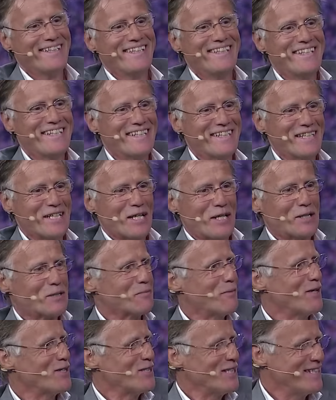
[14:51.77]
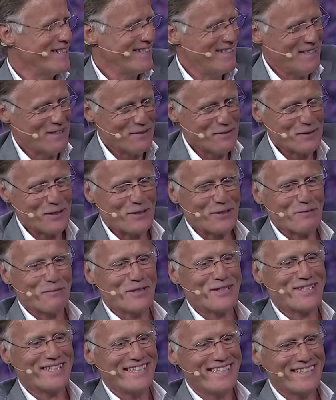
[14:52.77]
especially with
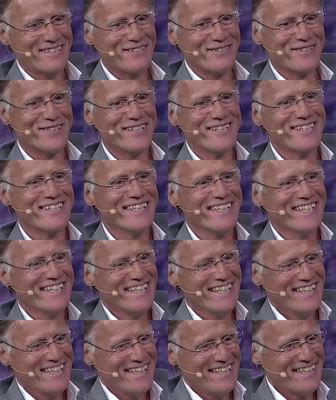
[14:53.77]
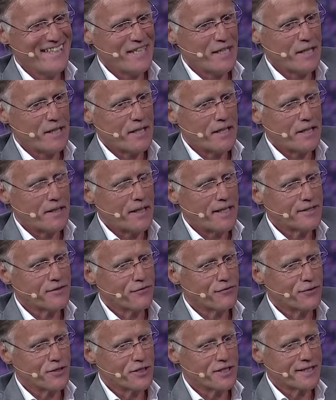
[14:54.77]
Mercedes, of course, as
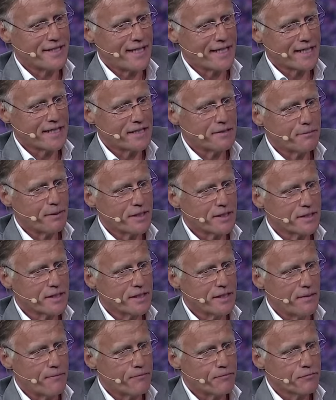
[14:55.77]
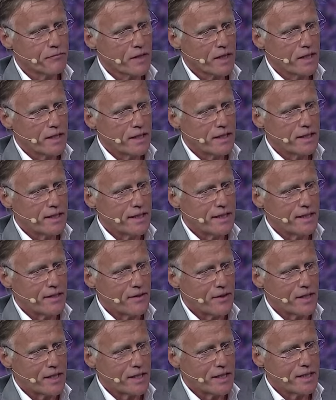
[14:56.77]
a first target. But
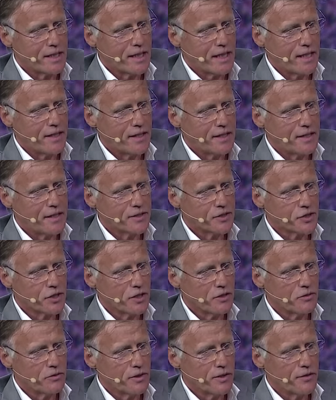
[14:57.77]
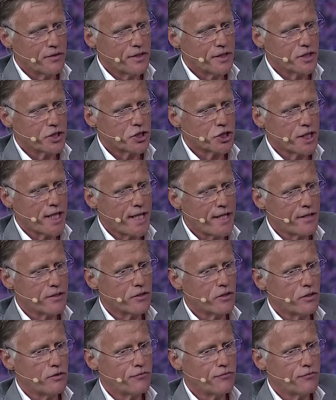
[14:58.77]
So the share